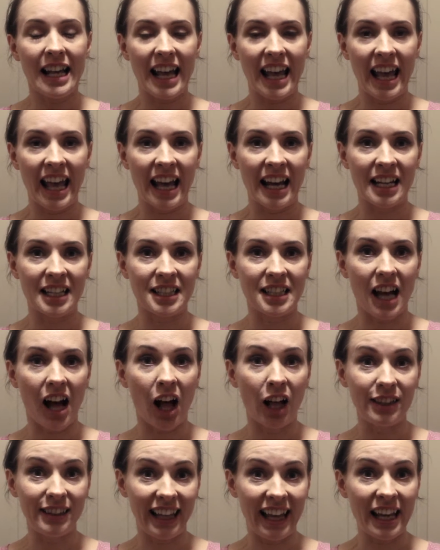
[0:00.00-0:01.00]
And
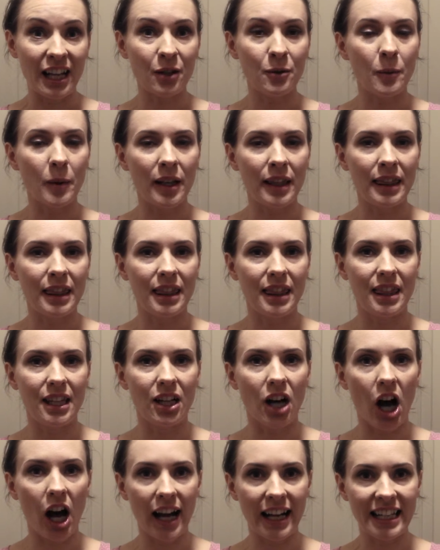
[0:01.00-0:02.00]
I like when the
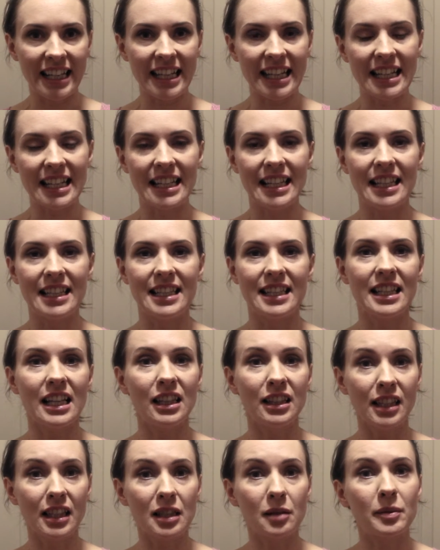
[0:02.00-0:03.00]
honey is a
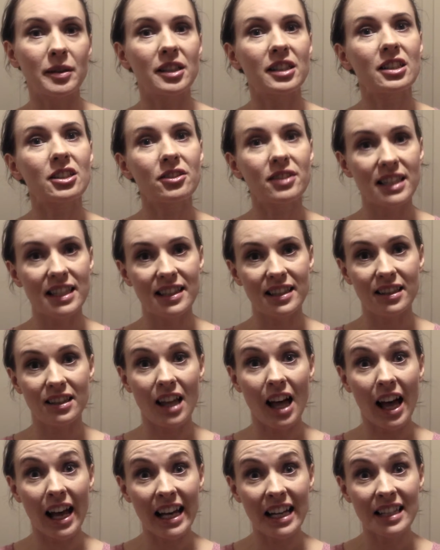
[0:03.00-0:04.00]
little bit
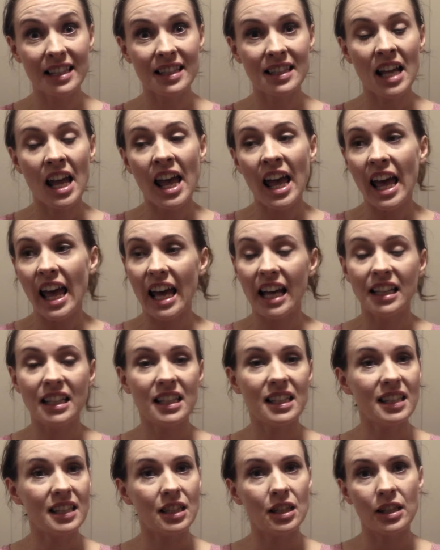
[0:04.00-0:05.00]
crystallized, and
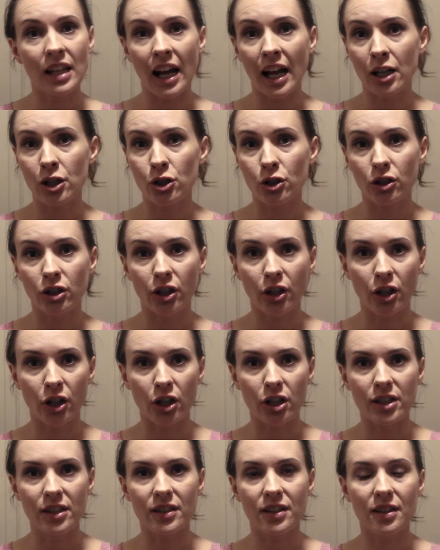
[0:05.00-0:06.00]
it's a natural
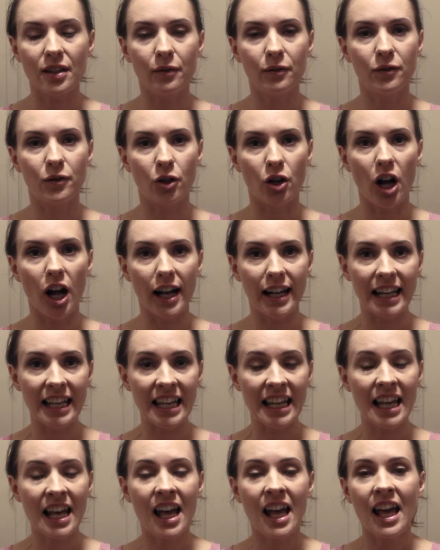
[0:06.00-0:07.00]
occurrence for
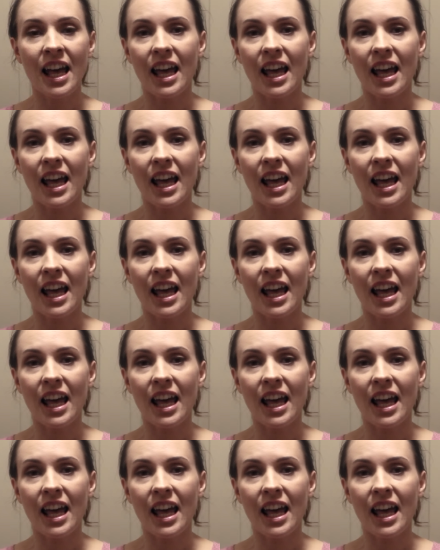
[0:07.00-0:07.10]
honey.